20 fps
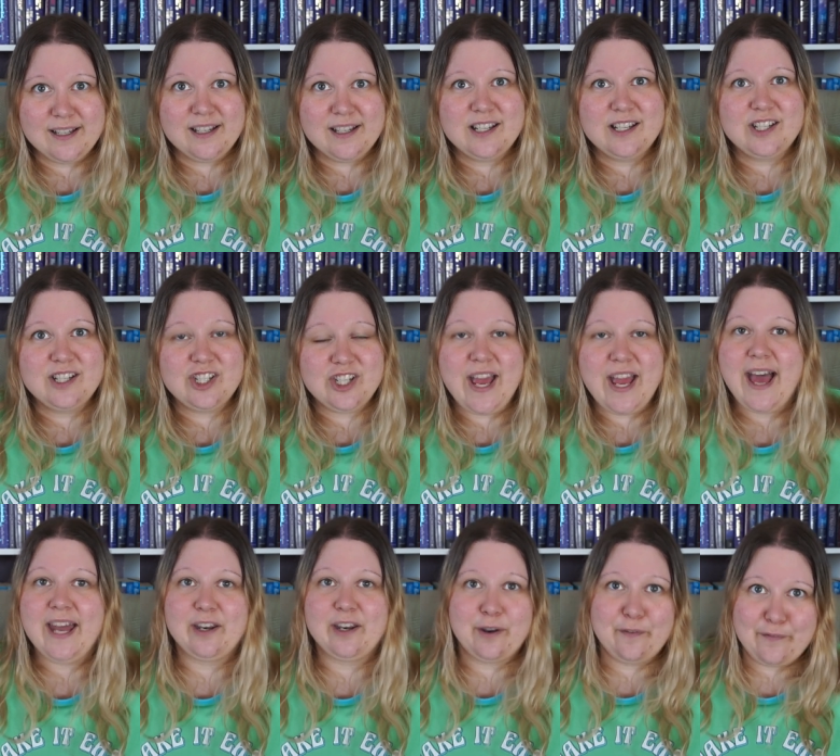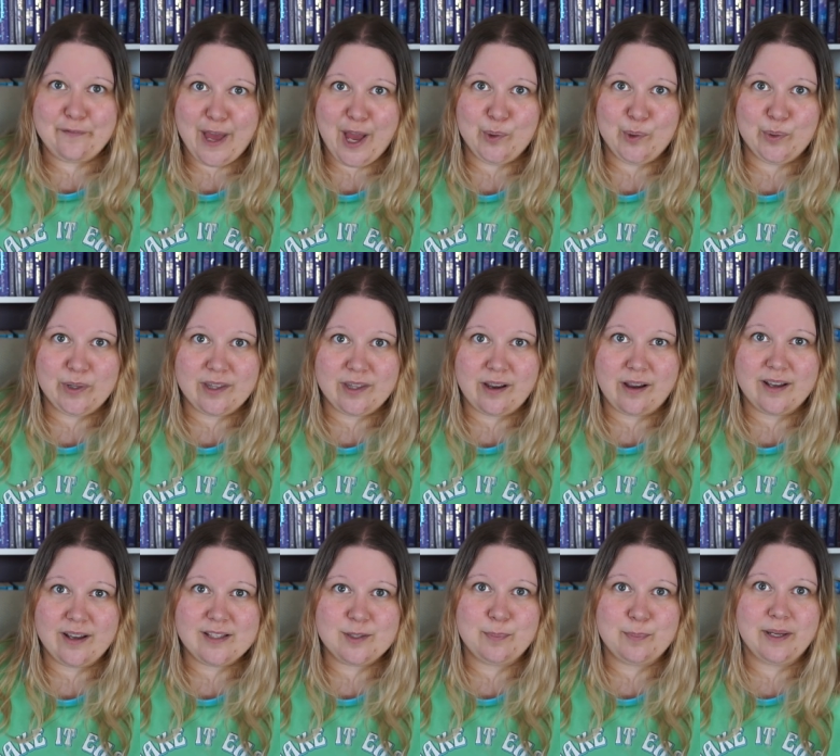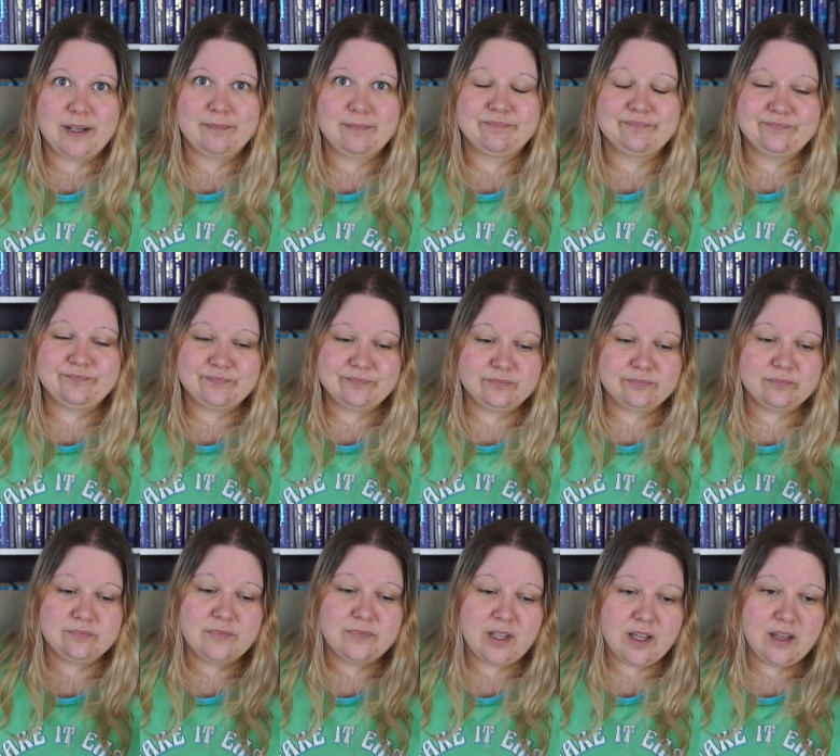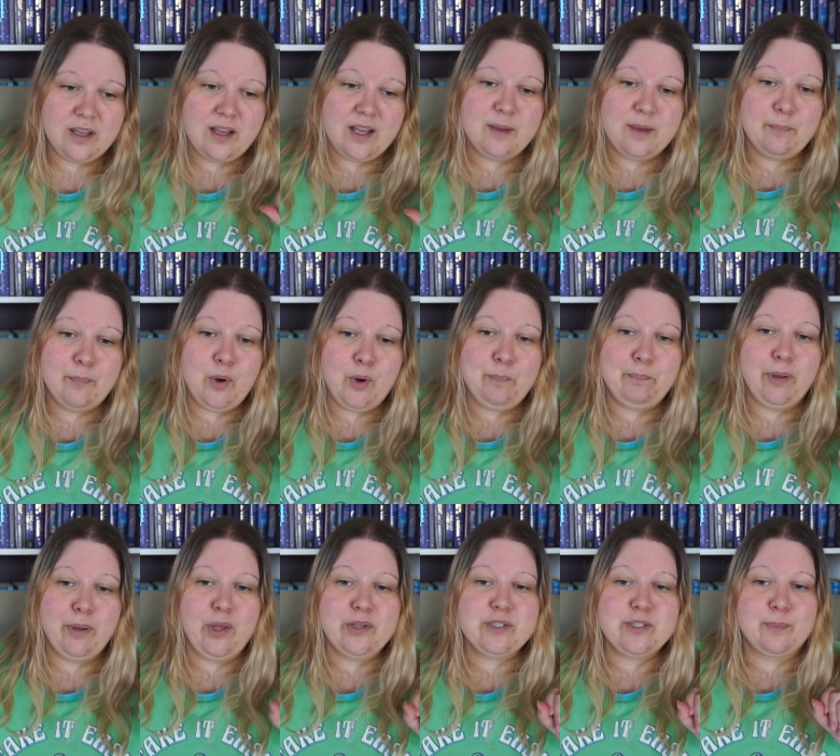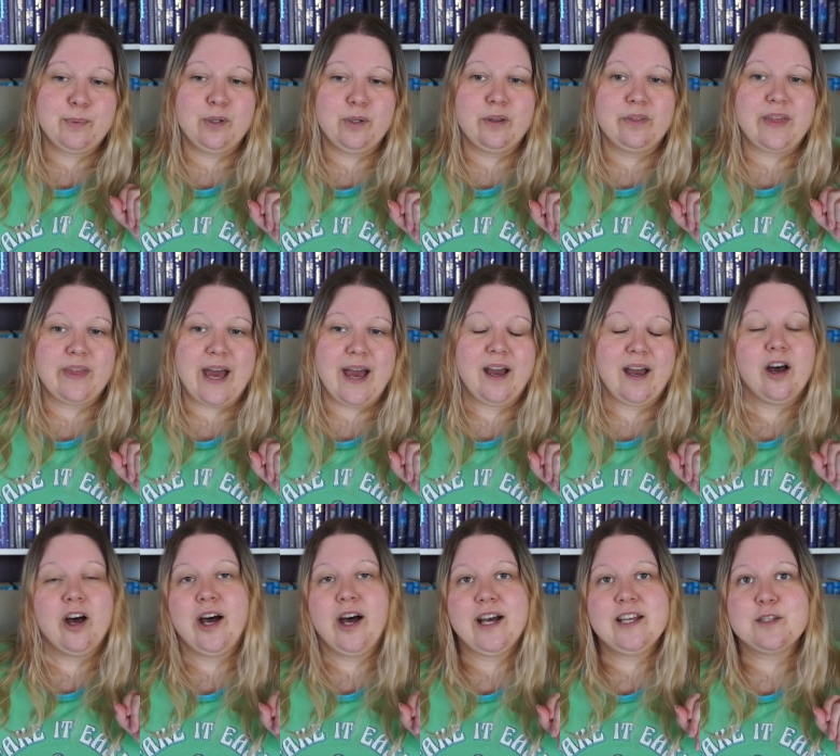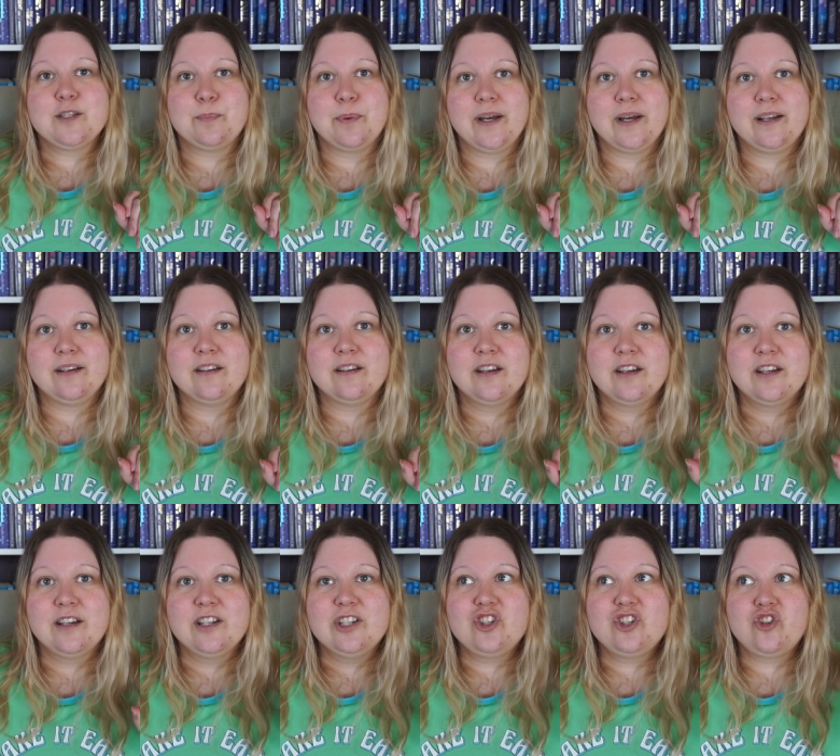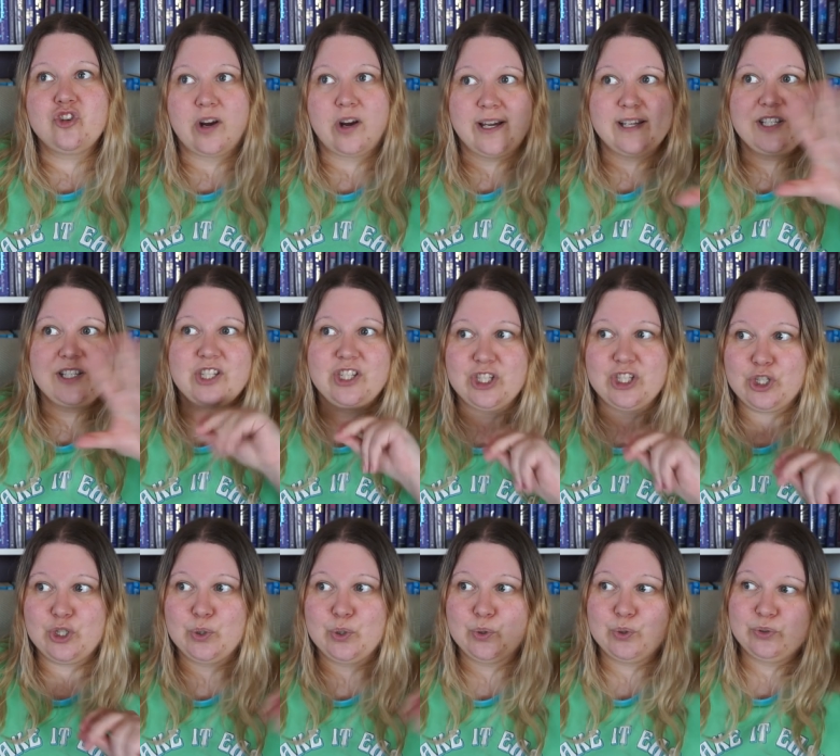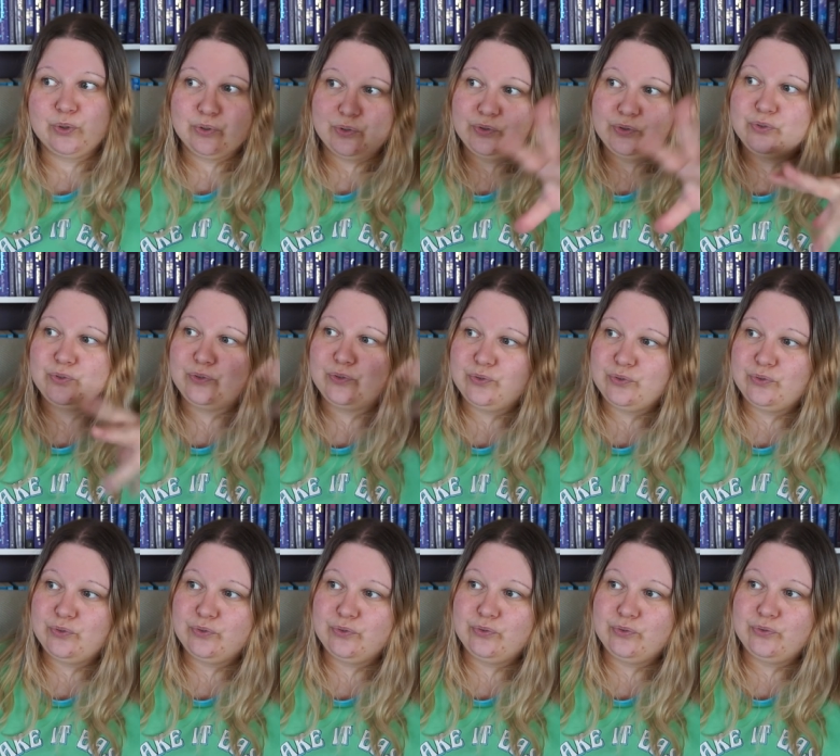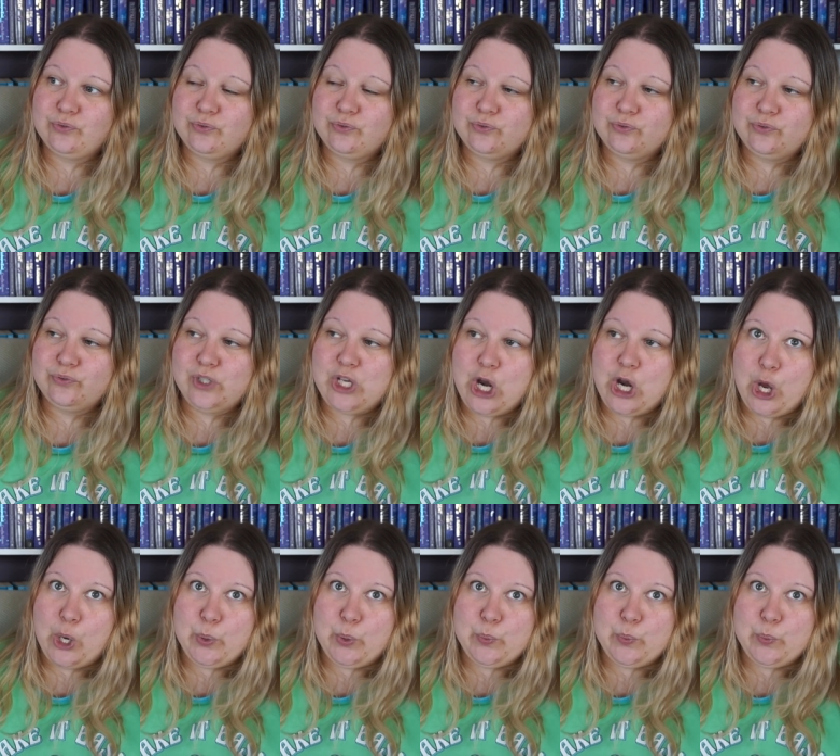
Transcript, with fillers: she had an affair with your husband. More plausible that her husband tried to, you know,